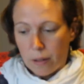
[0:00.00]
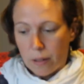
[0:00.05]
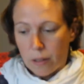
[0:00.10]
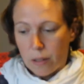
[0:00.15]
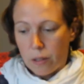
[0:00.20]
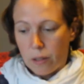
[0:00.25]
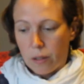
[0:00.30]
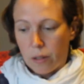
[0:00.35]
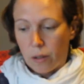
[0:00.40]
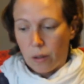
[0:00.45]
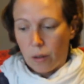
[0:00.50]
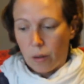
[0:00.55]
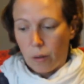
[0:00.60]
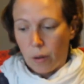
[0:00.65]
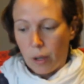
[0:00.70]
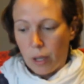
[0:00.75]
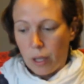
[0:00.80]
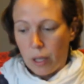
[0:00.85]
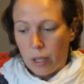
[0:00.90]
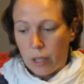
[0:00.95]

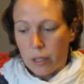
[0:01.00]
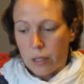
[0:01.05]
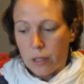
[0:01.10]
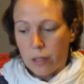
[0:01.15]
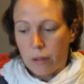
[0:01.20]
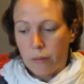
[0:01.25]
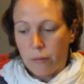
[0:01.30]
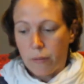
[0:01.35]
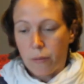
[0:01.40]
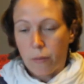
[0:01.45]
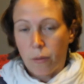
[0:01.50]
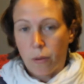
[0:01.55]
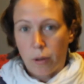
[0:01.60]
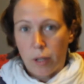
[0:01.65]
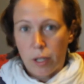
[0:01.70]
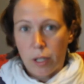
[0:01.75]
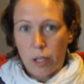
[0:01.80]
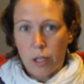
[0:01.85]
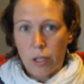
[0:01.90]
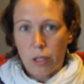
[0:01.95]
So it's 4
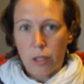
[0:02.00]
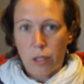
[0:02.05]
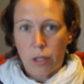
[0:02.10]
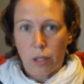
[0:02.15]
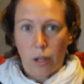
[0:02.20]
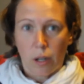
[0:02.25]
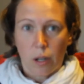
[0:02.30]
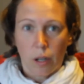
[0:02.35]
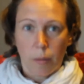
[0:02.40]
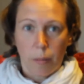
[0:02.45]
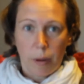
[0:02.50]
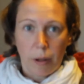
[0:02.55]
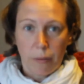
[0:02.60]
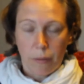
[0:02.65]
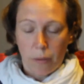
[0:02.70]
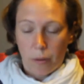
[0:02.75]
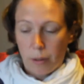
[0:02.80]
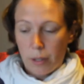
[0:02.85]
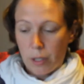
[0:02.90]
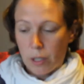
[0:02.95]
inches tall by
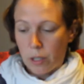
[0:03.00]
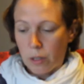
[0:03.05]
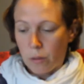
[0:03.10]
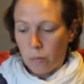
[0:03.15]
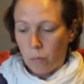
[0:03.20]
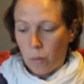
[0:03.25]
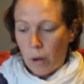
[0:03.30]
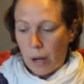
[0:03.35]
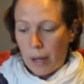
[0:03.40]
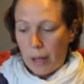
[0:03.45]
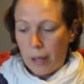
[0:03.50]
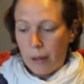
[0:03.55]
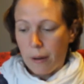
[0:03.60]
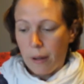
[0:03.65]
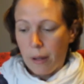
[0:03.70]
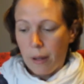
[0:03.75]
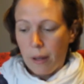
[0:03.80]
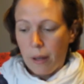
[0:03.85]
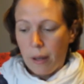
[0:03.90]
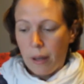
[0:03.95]
4 inches wide,
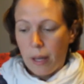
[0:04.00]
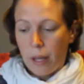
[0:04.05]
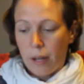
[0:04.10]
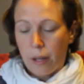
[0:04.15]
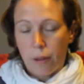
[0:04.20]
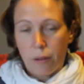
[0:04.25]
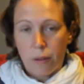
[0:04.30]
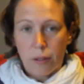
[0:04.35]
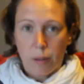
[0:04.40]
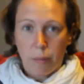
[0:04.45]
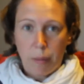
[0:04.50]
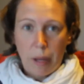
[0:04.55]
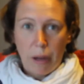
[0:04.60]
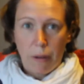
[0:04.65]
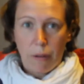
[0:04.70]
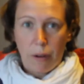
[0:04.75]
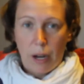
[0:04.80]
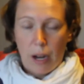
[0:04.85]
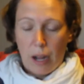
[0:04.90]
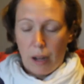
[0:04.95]
and it used 1.5
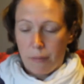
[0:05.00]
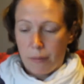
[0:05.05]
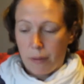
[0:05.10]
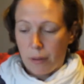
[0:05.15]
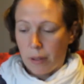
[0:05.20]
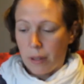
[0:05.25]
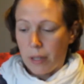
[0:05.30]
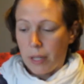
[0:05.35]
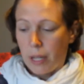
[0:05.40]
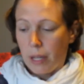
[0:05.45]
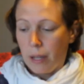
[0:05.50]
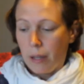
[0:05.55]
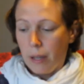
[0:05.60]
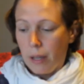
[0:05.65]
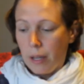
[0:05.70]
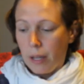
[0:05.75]
pounds of clay.